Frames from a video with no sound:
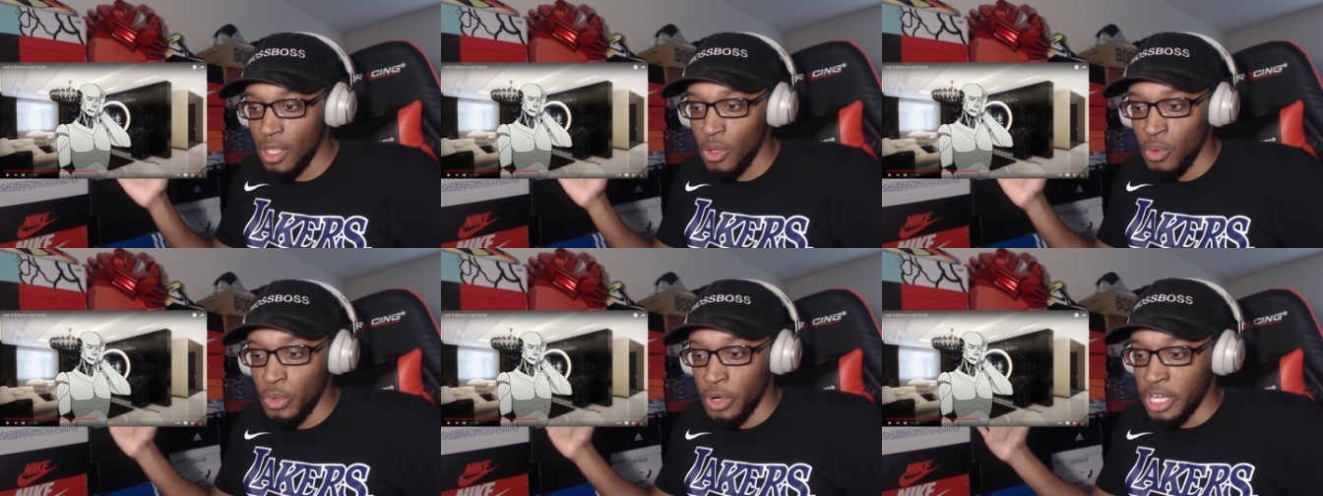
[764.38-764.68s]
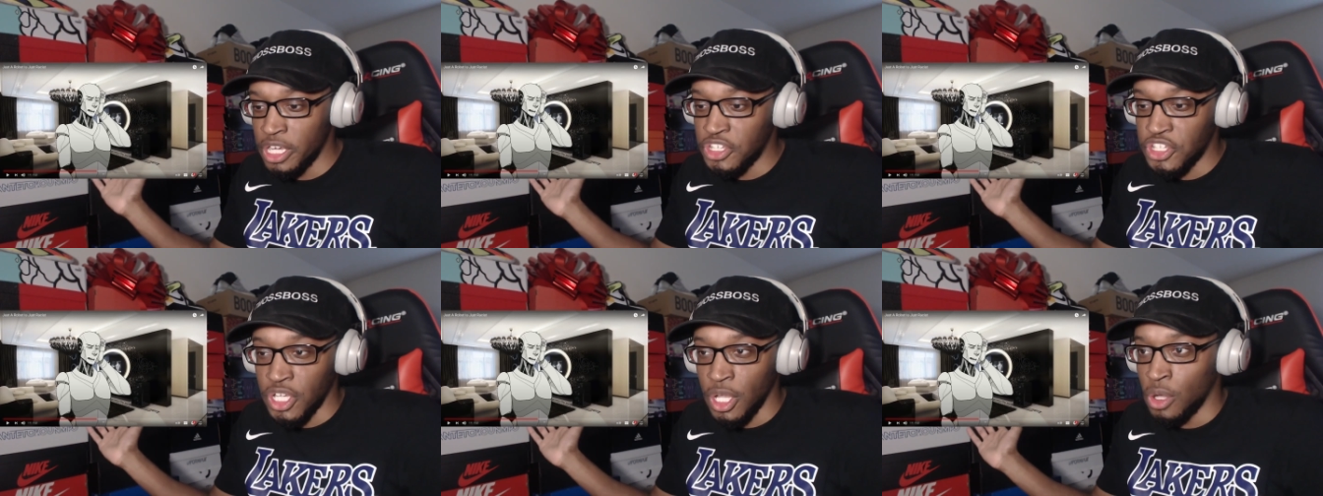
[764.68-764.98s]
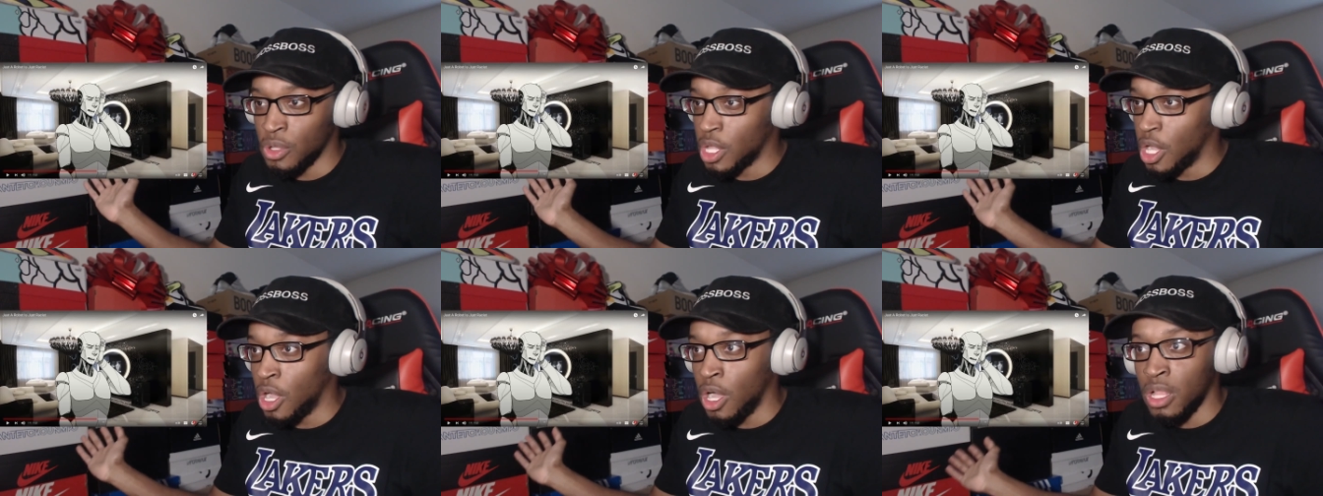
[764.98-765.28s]
where it
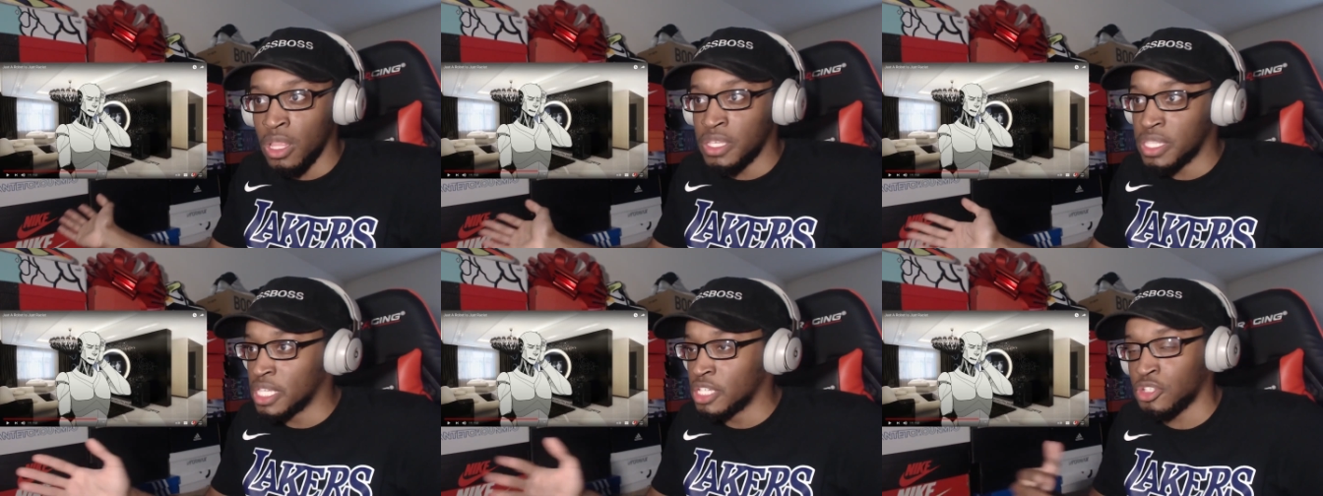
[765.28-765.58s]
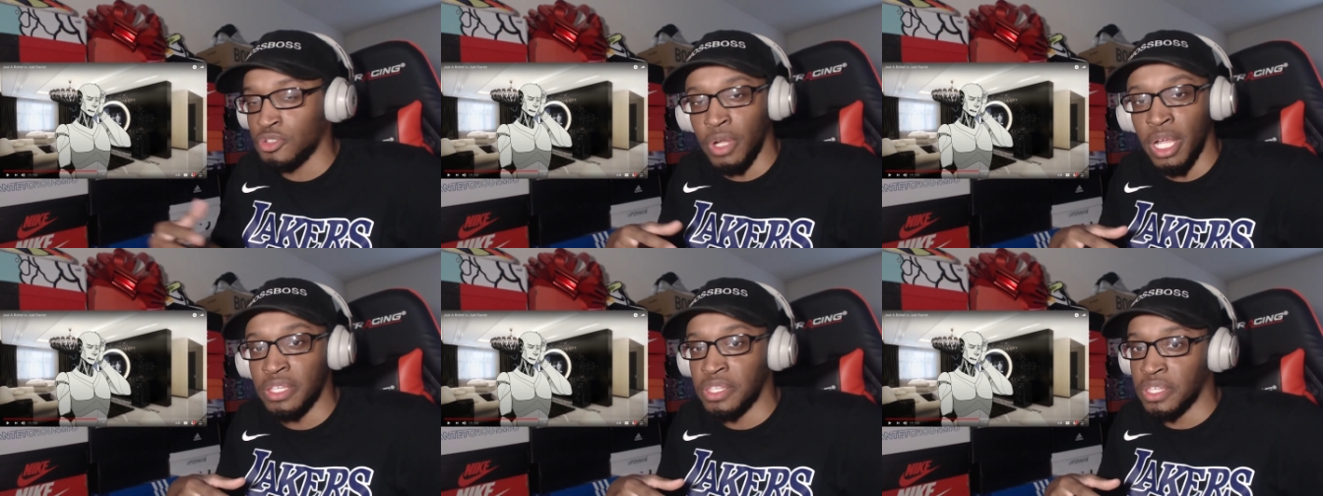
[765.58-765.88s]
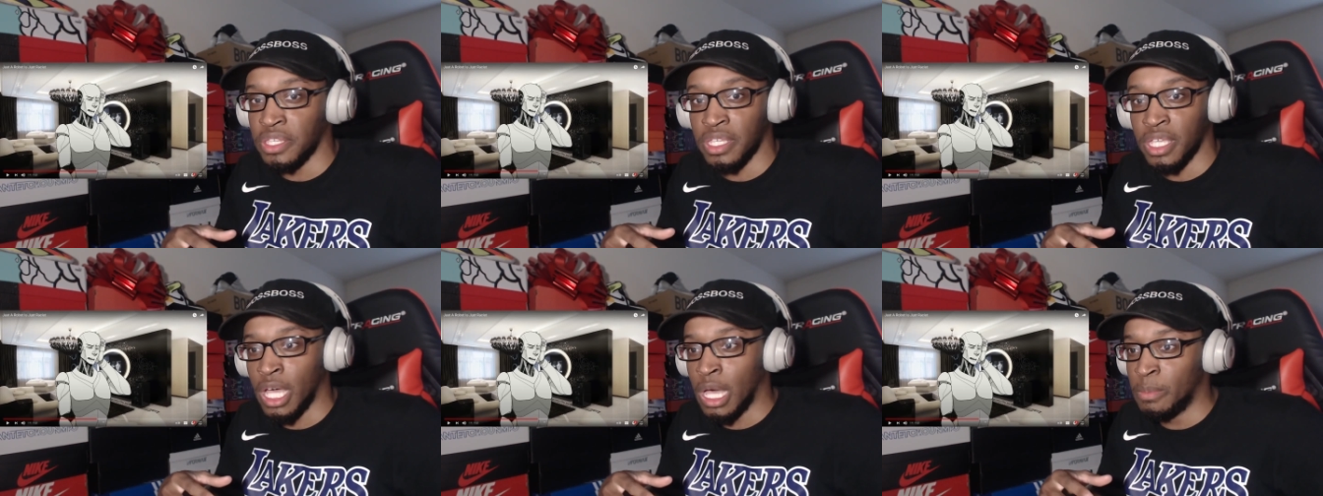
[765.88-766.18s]
showed all of these
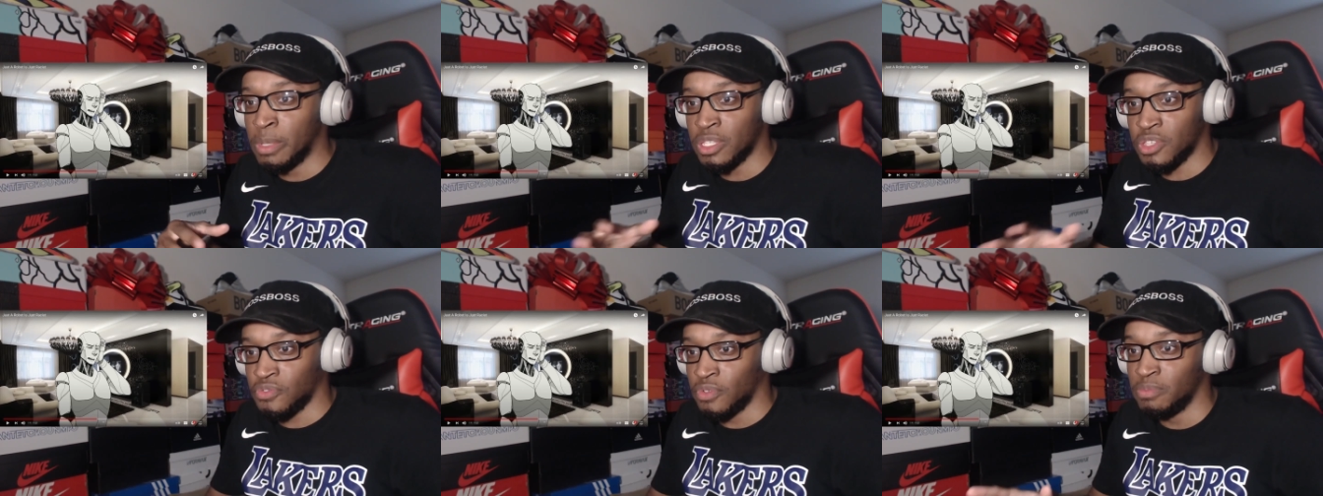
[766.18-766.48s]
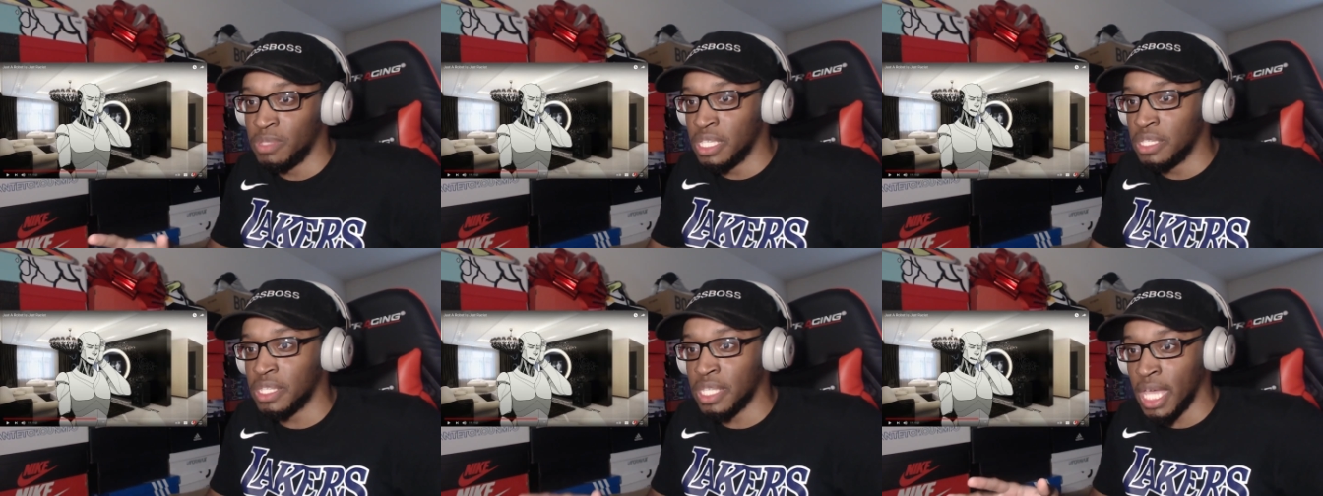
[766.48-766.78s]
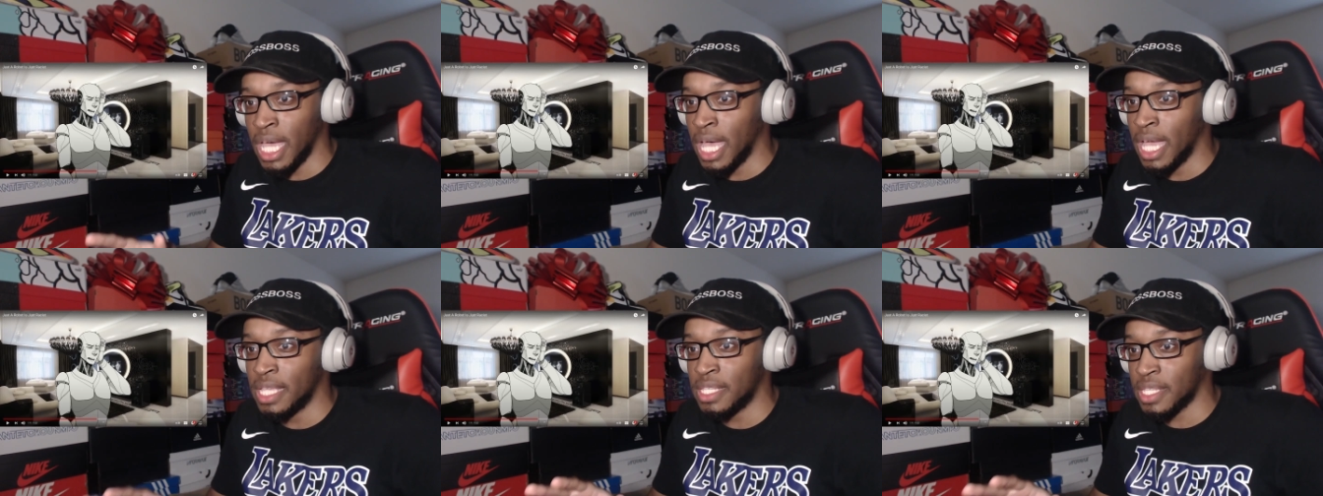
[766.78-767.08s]
racist comments from these
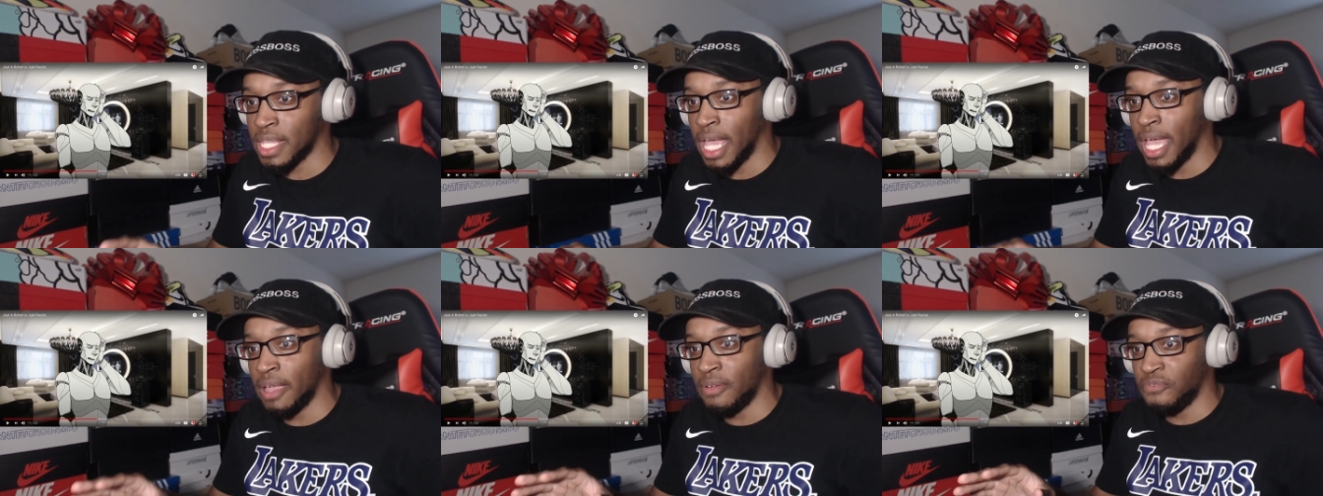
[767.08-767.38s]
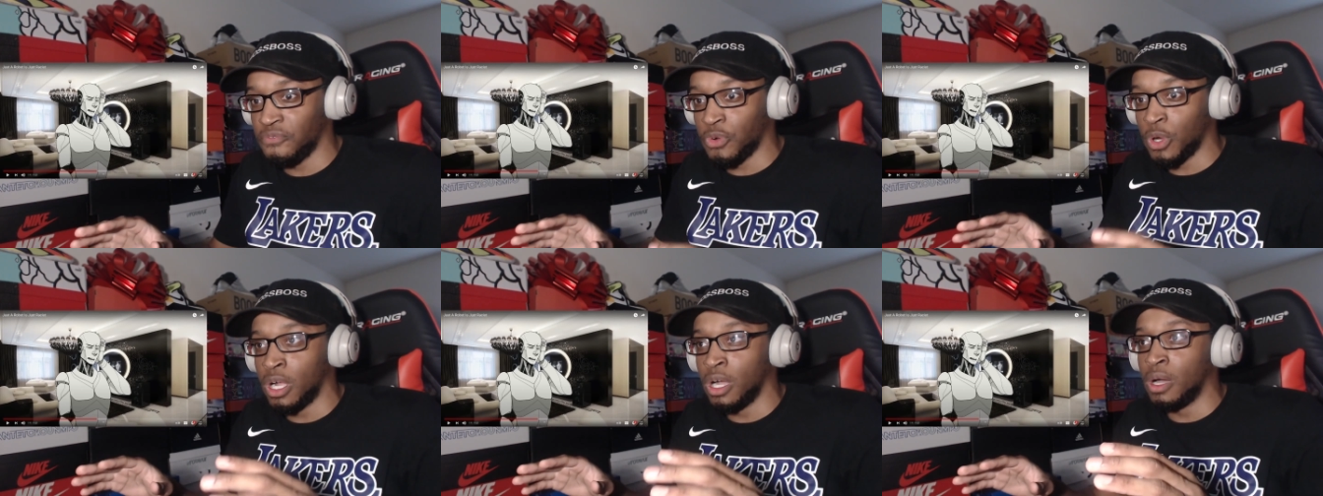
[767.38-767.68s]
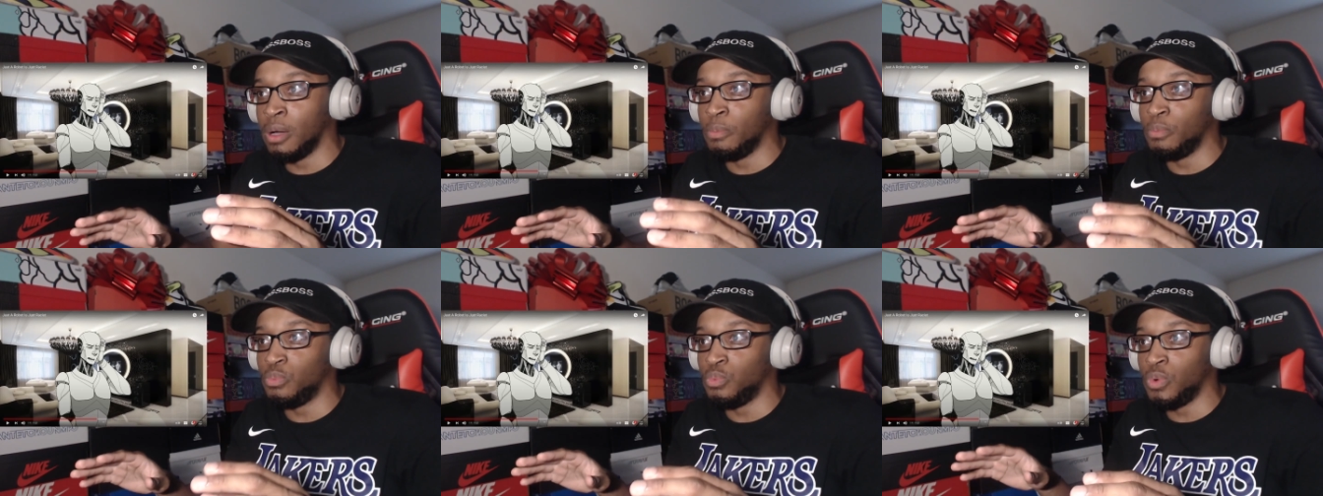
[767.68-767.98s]
guys, like
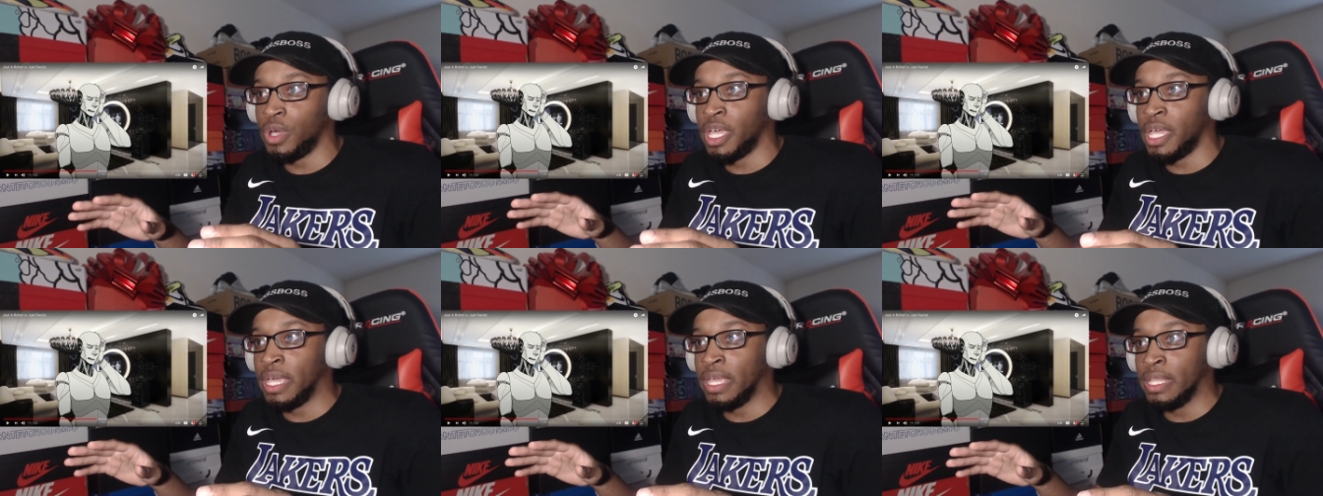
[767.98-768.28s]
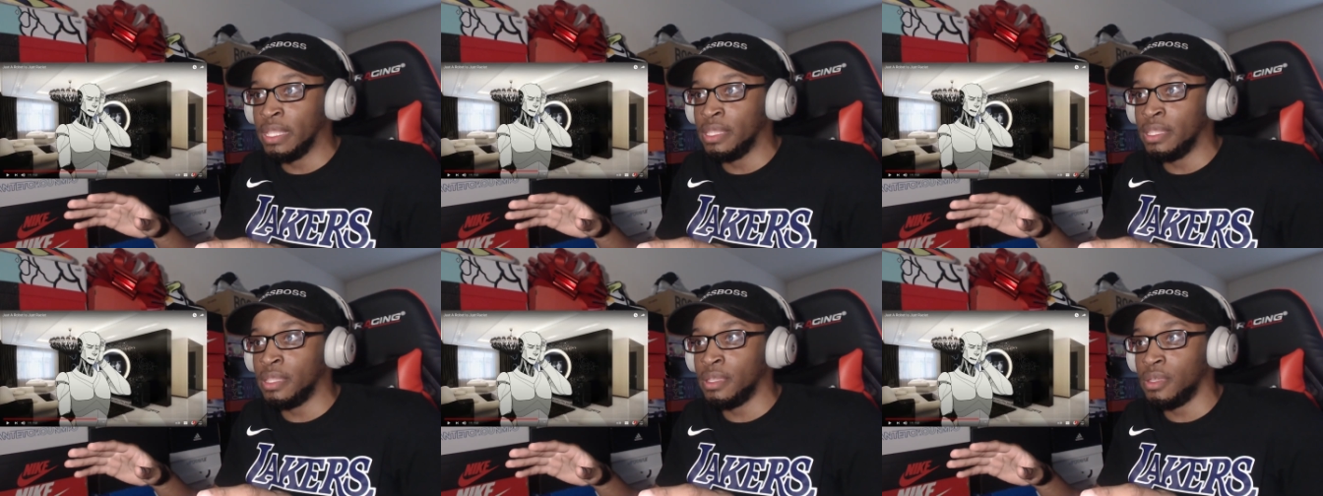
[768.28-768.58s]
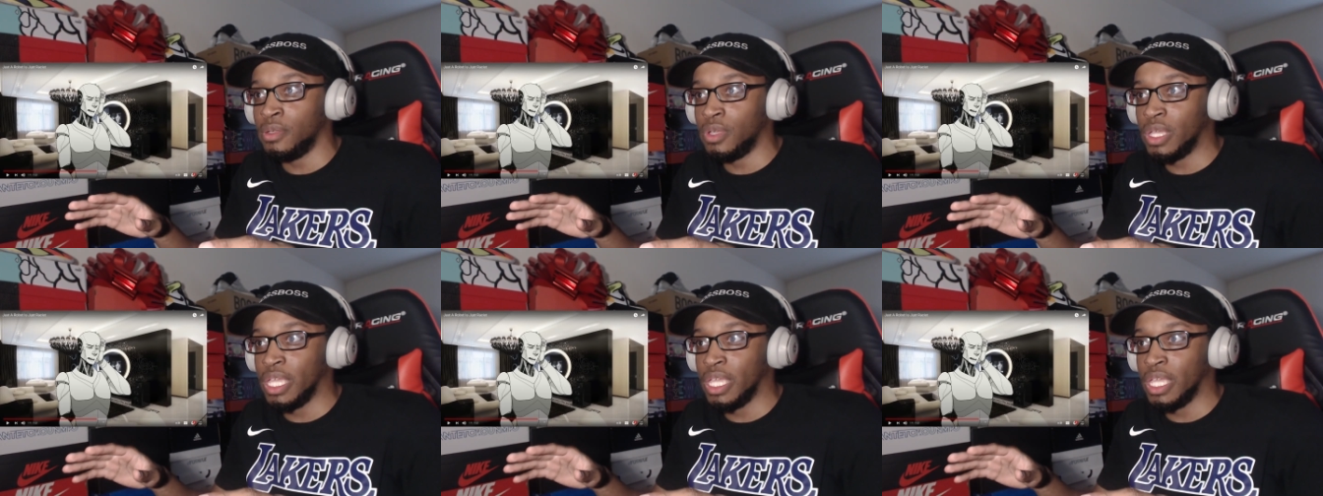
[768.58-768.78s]
from when